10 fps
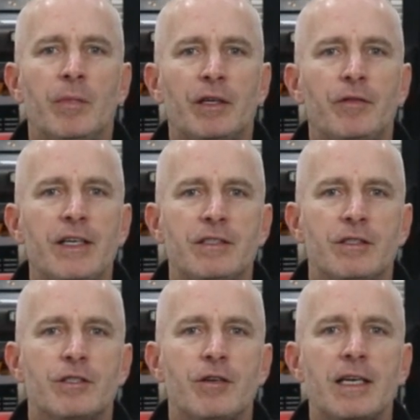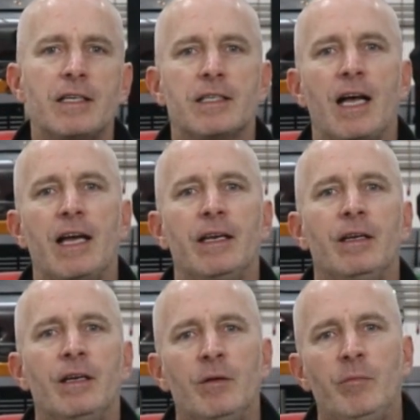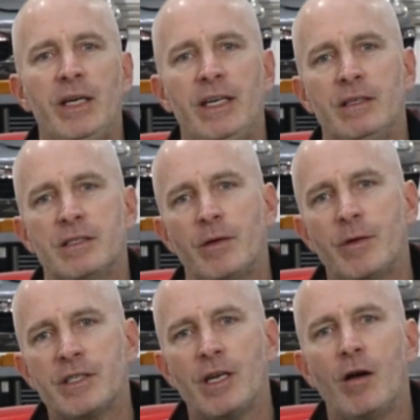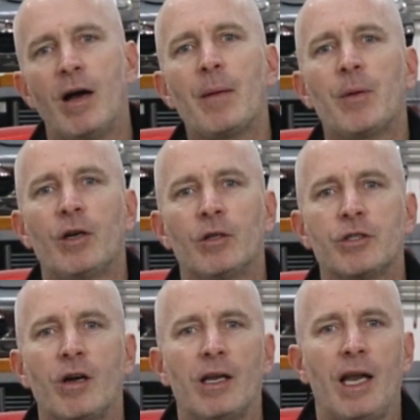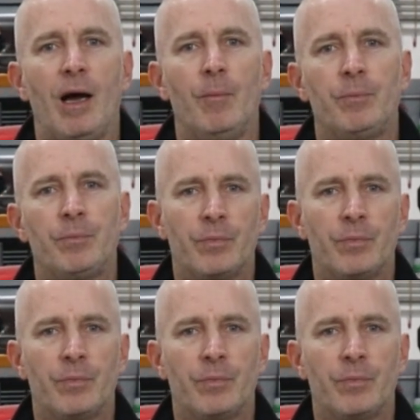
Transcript: McPherson strut design means there is no upper control arm.